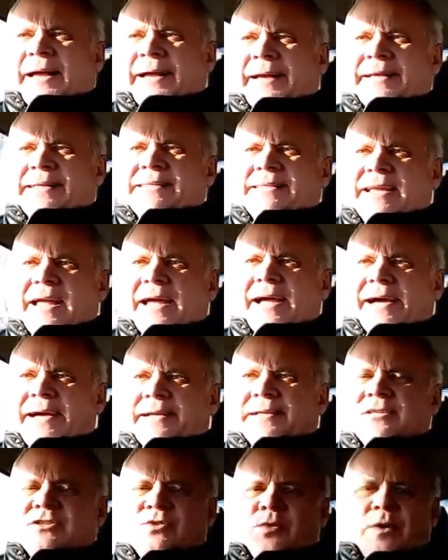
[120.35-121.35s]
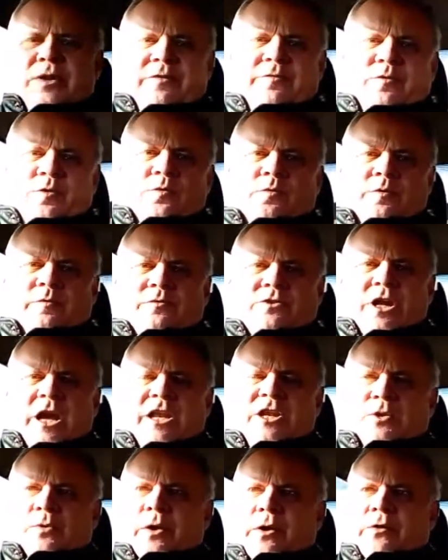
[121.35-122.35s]
It's now the 24th of
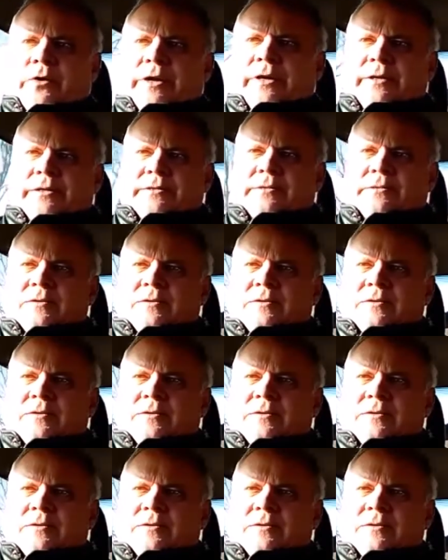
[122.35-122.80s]
January.